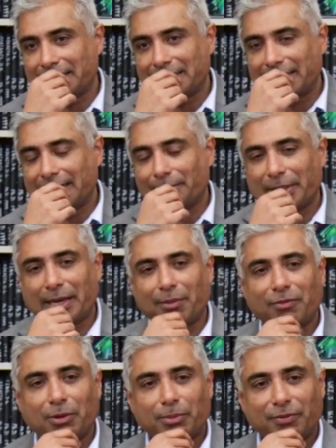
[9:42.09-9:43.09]
and then I became a
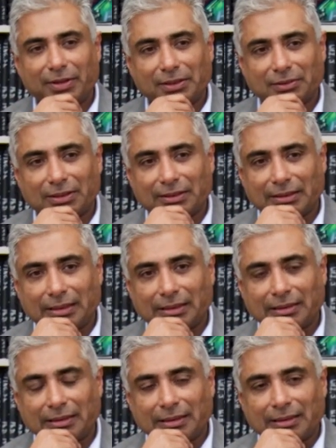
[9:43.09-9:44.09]
full professor, and
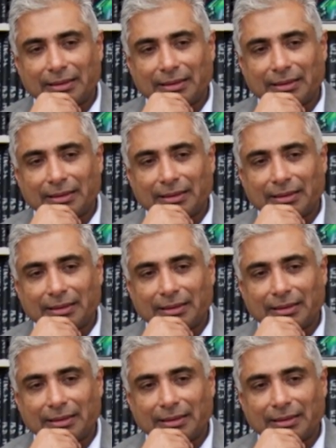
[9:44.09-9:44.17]
then